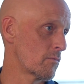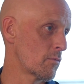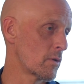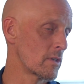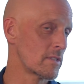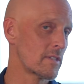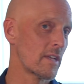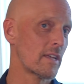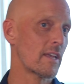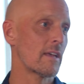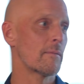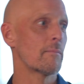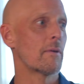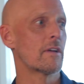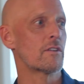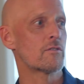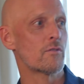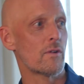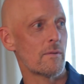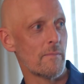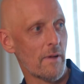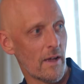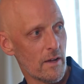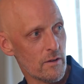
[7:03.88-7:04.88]
once I get my
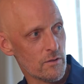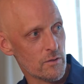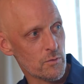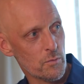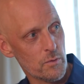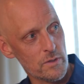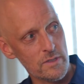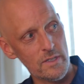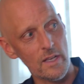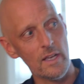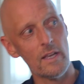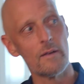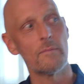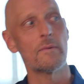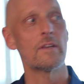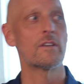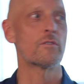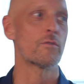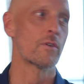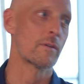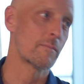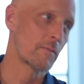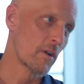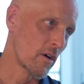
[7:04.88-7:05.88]
dream house, once I get my
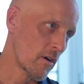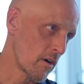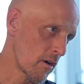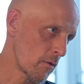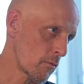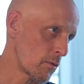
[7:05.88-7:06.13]
dream car,